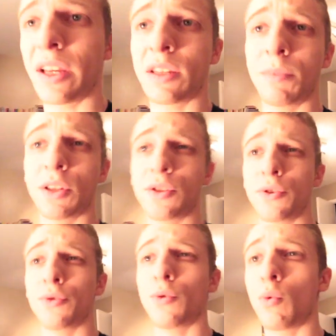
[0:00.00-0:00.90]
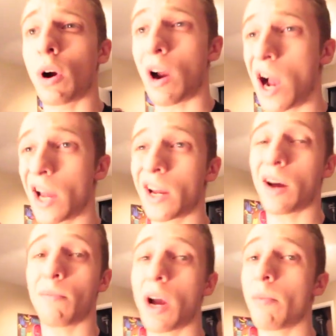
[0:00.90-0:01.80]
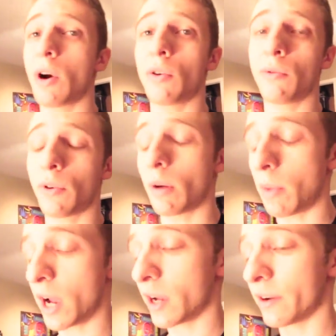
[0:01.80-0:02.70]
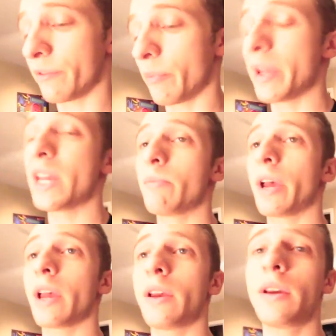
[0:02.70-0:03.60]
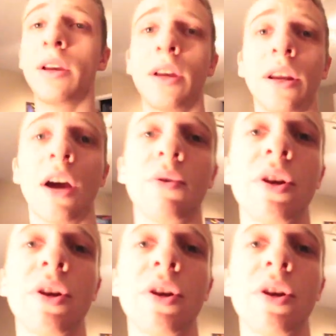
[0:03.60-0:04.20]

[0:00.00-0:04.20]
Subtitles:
leads me to where I got my model from. I got it from eBay. Now